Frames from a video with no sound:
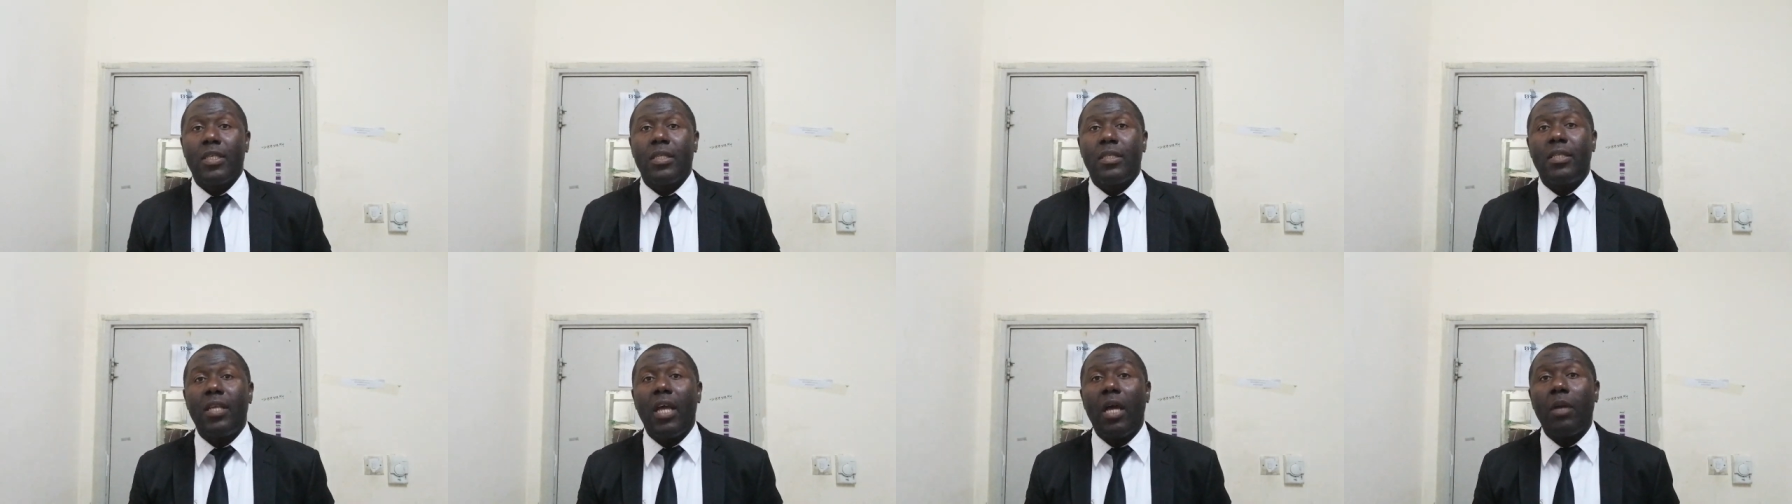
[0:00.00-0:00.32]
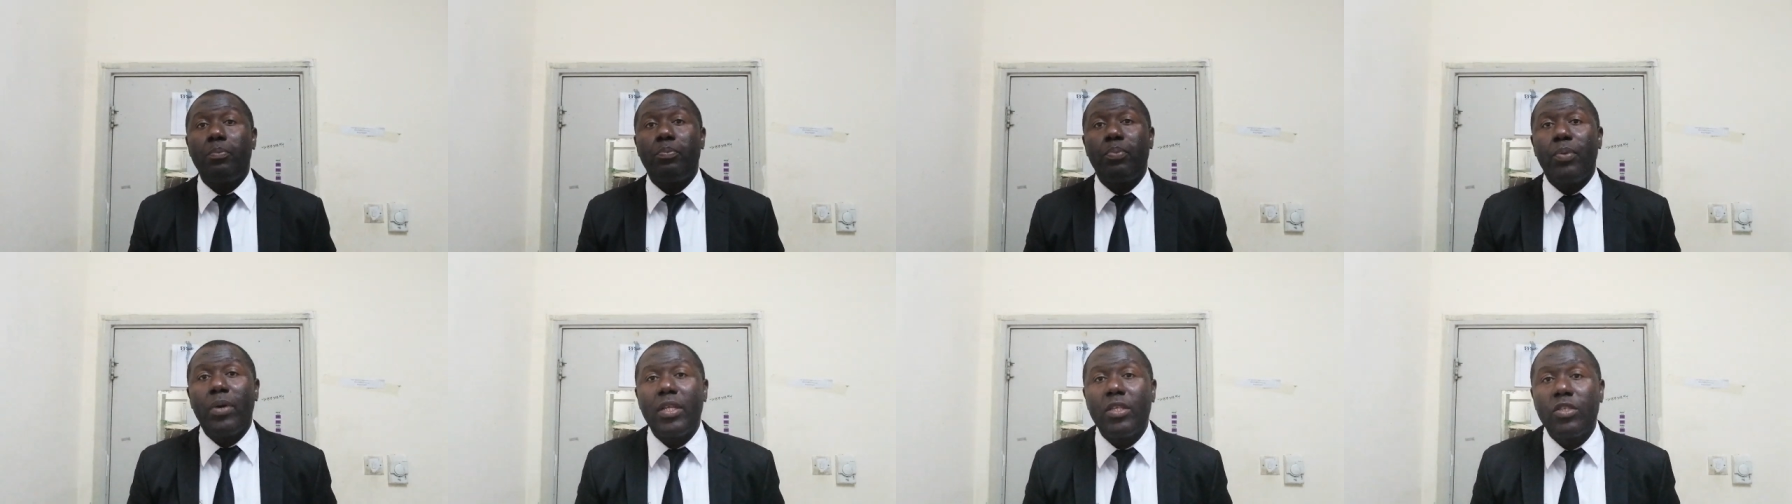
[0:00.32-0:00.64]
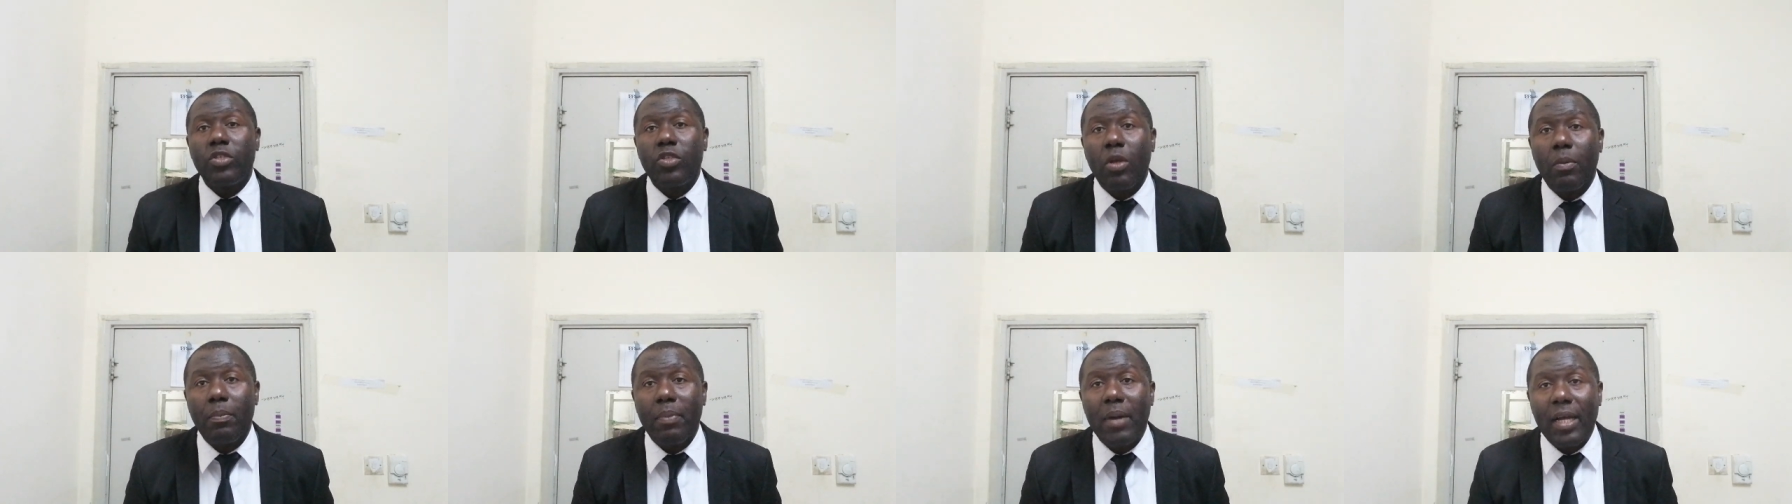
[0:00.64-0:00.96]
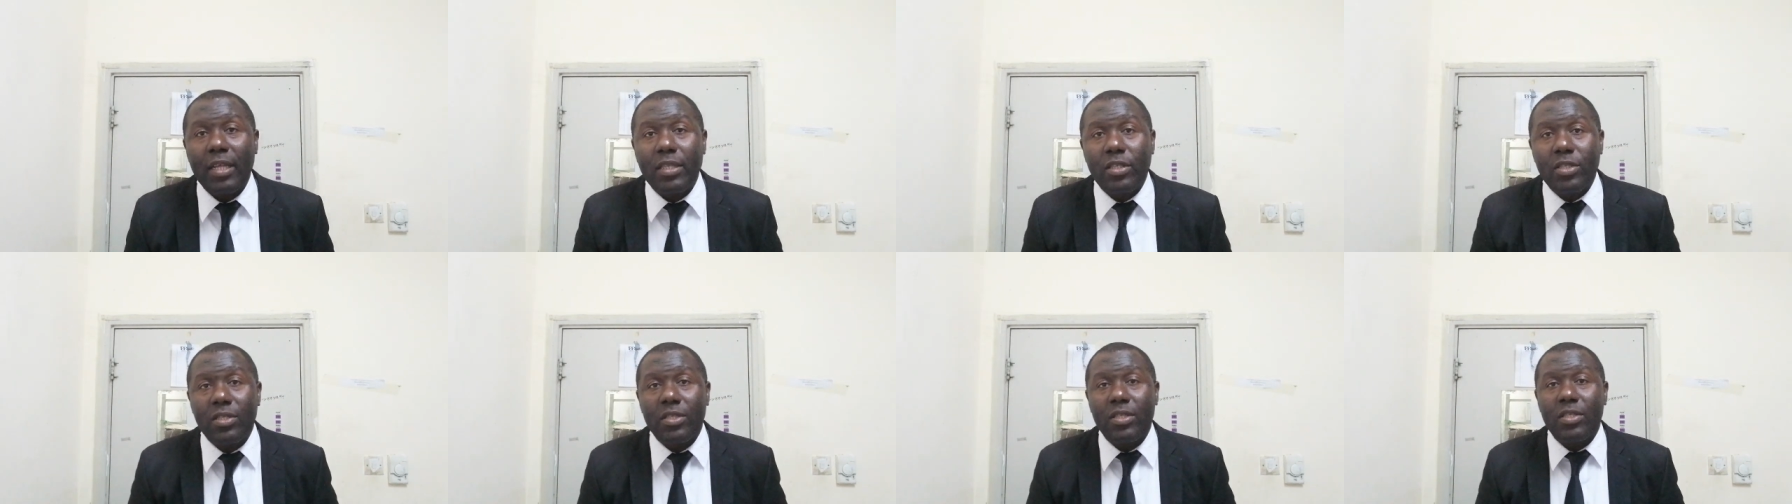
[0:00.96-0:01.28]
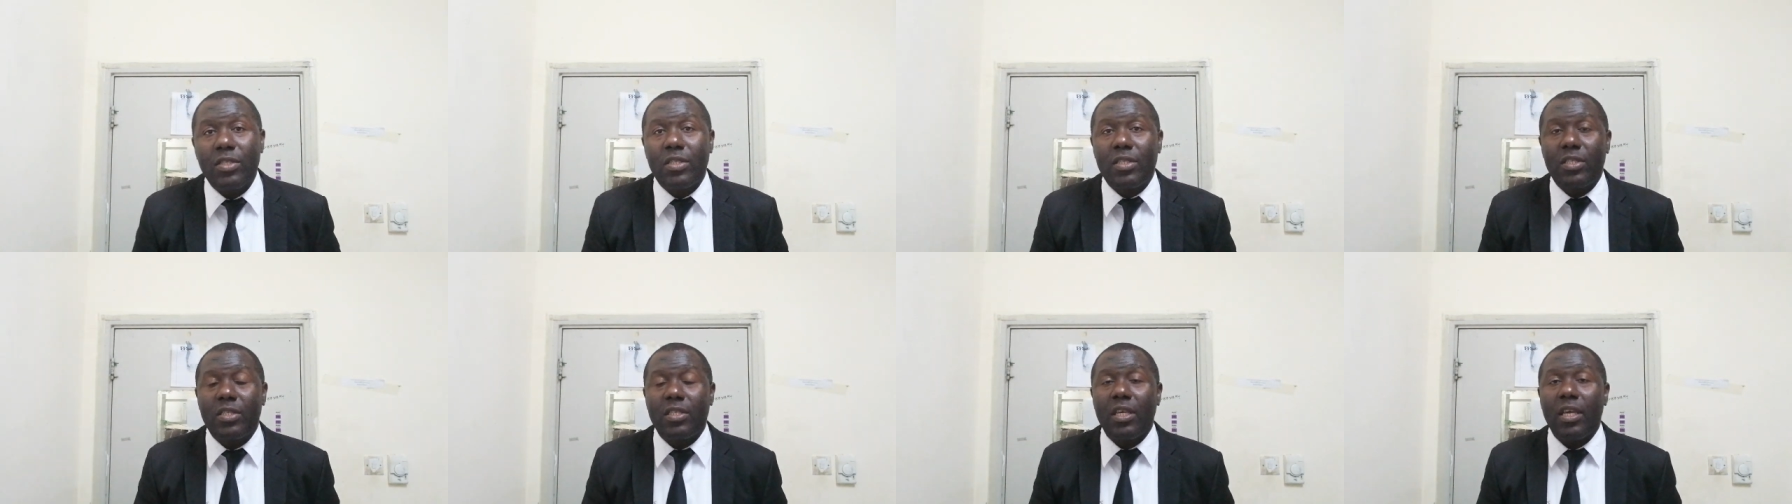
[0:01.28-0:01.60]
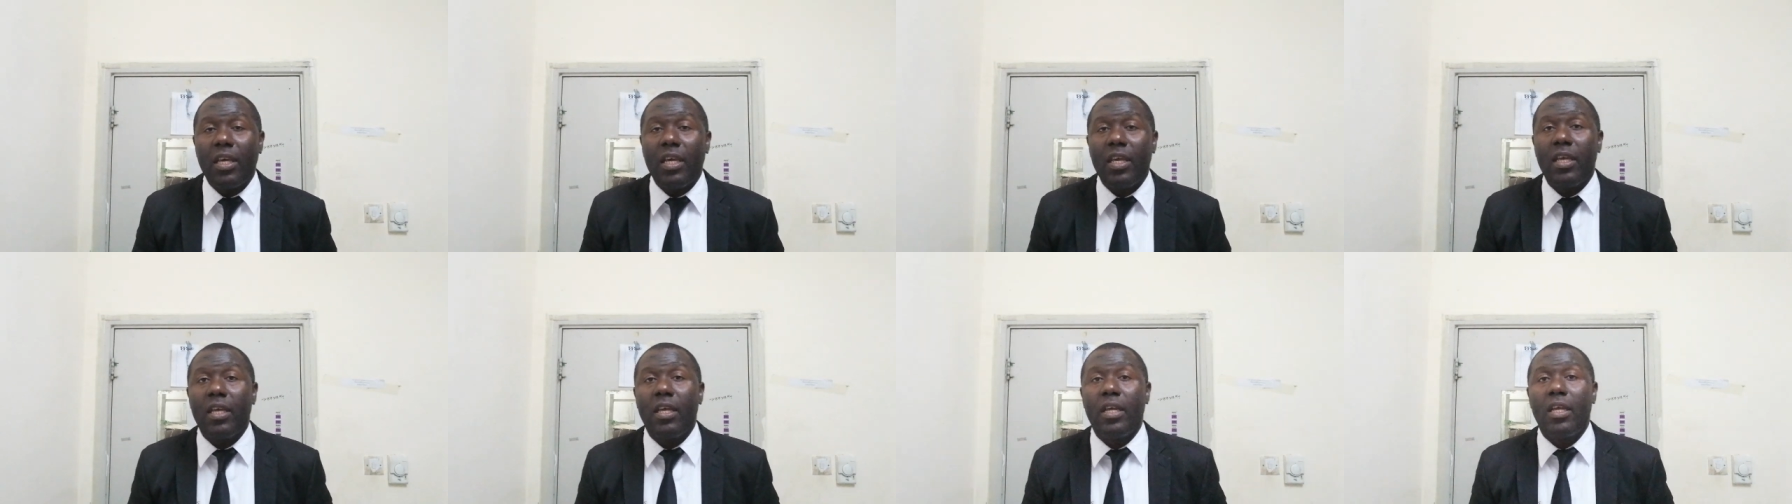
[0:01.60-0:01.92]
Then point number
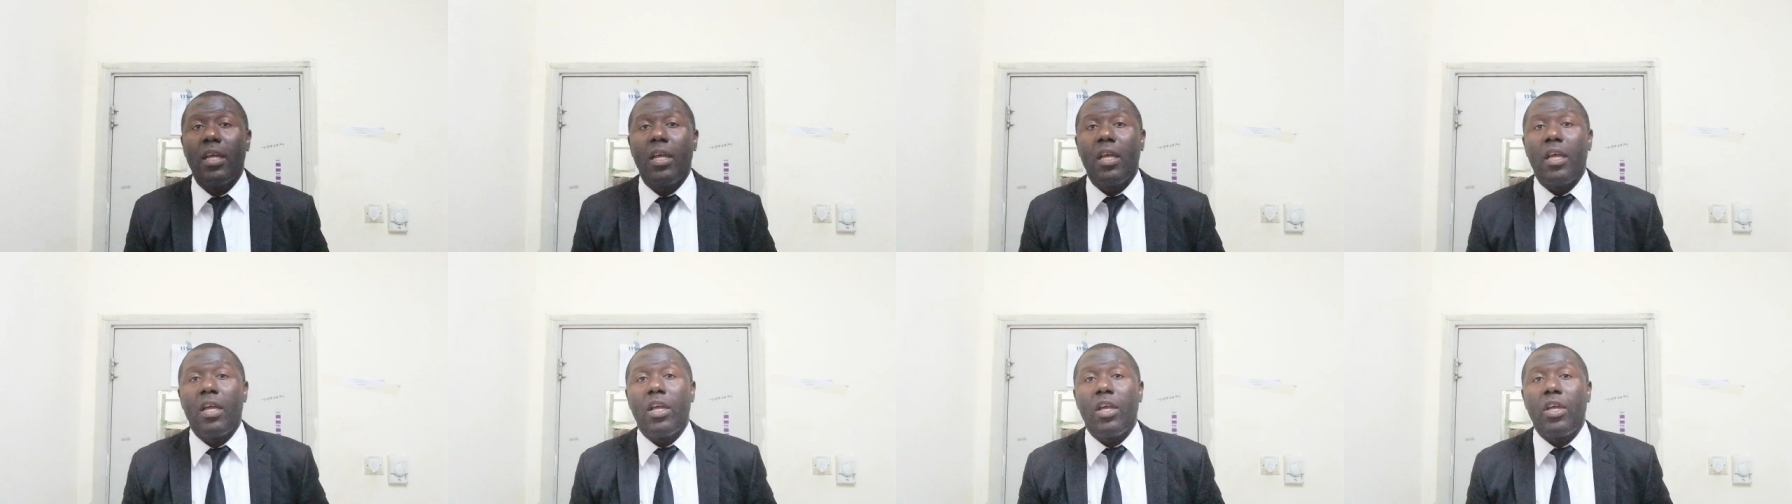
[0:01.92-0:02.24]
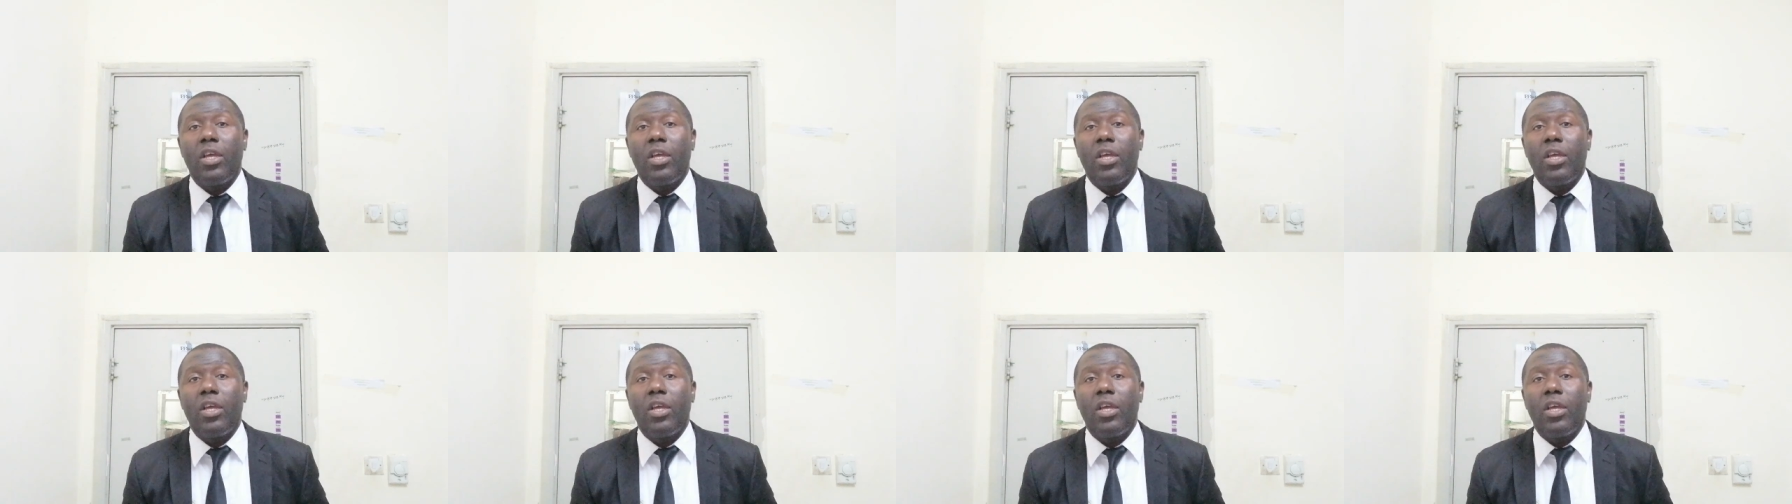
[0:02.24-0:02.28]
3